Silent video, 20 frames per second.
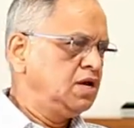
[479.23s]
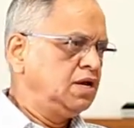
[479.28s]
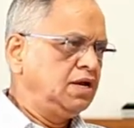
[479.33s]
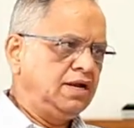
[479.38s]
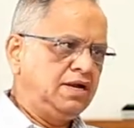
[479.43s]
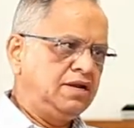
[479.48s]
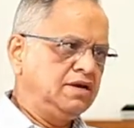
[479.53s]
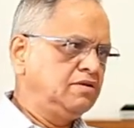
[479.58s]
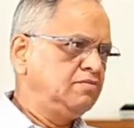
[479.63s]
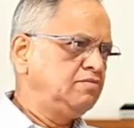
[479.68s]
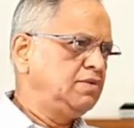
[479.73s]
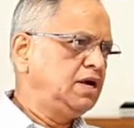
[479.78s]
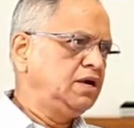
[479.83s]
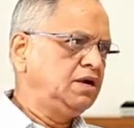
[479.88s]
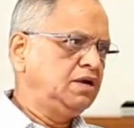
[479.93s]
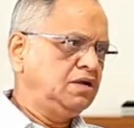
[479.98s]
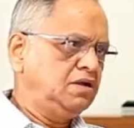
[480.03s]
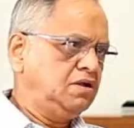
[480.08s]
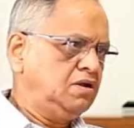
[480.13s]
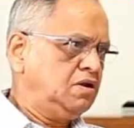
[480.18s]
It doesn't
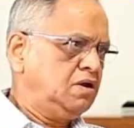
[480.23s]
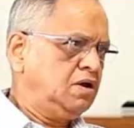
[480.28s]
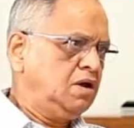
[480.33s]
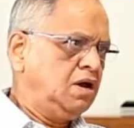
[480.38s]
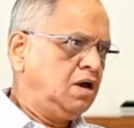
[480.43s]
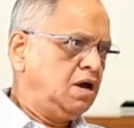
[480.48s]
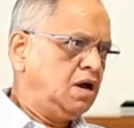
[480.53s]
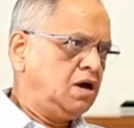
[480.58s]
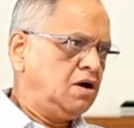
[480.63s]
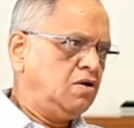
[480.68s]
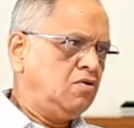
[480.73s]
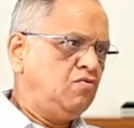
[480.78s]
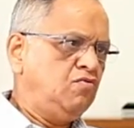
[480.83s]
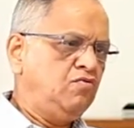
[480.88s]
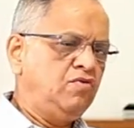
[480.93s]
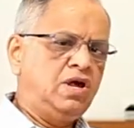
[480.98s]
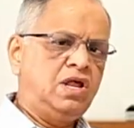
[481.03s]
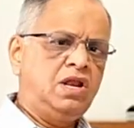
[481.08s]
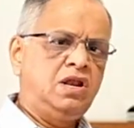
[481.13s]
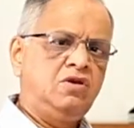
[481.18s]
matter how well